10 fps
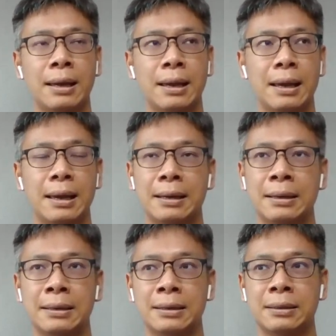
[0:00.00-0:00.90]
and
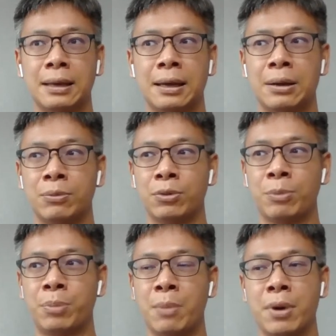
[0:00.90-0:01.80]
they
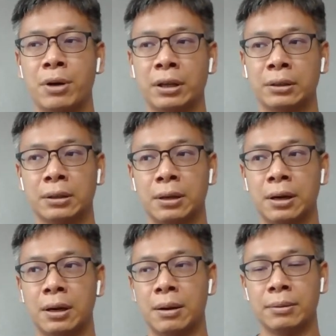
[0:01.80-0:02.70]
were promoting
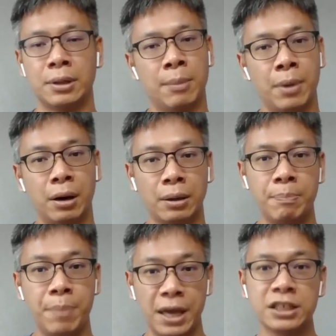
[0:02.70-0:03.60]
the
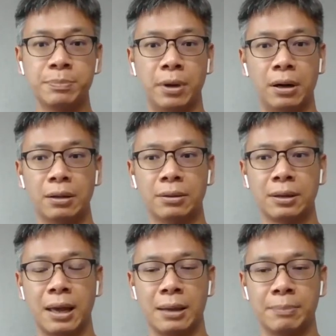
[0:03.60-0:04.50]
American baseball
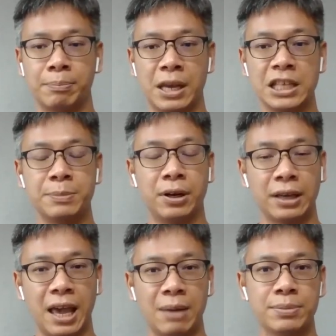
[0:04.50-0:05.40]
and baseball
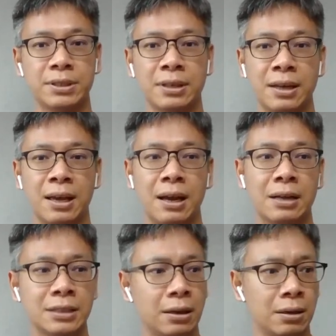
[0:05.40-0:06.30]
camps. And I thought,